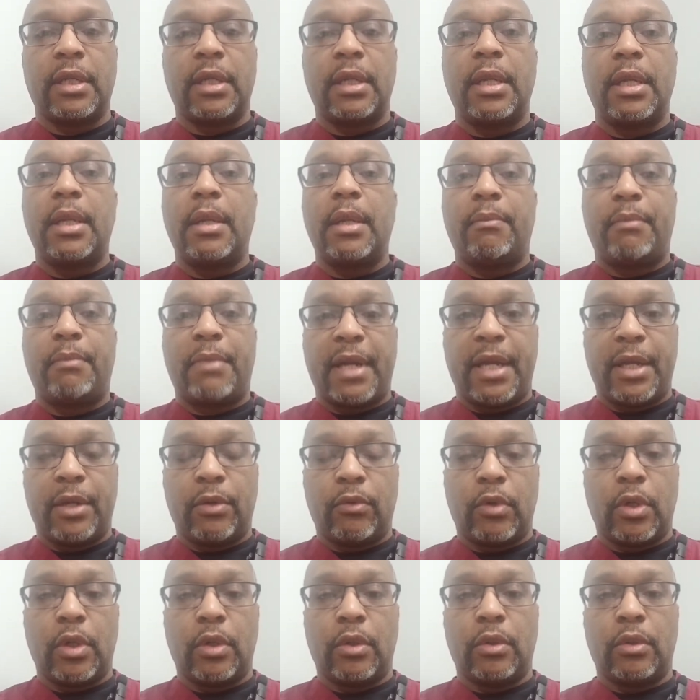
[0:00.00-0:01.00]

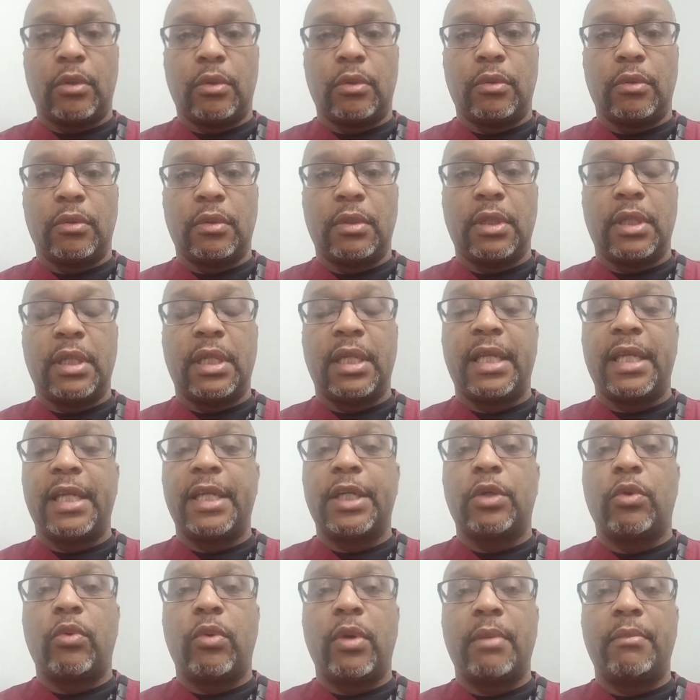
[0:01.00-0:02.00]
payroll,
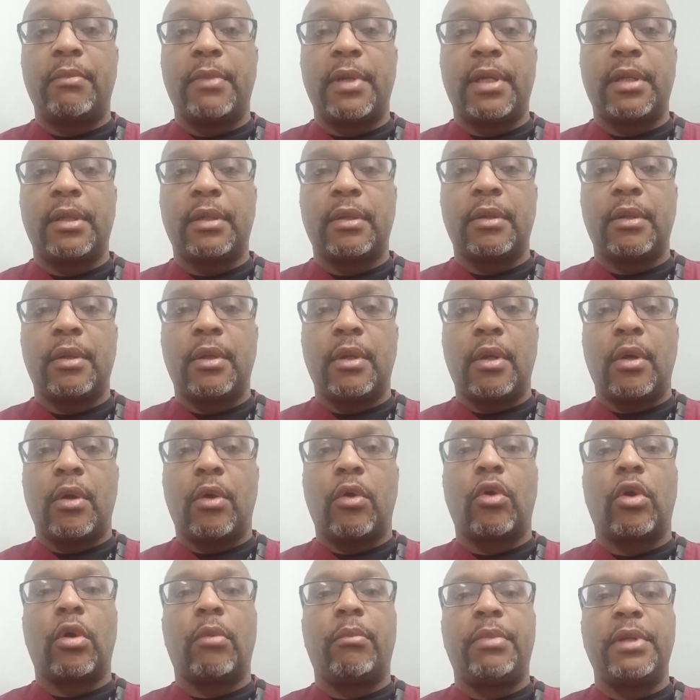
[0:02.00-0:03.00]
equipment, or
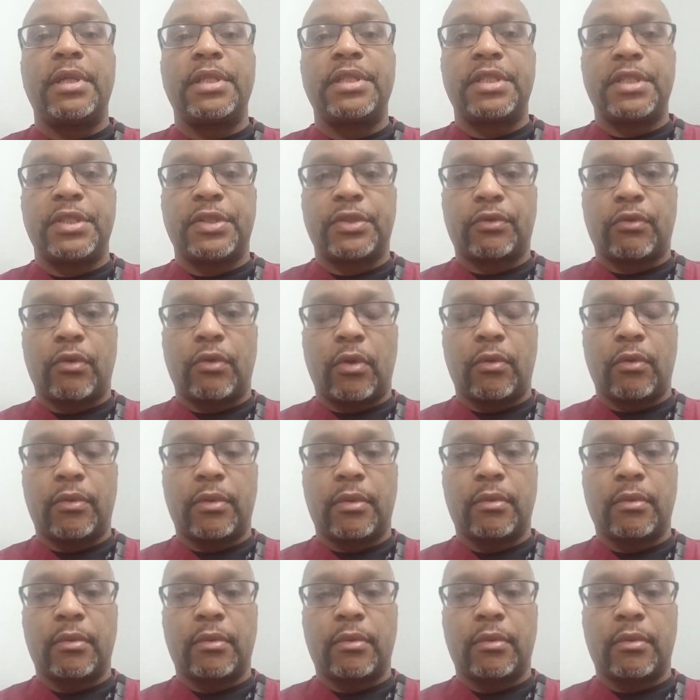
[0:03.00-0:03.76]
business growth,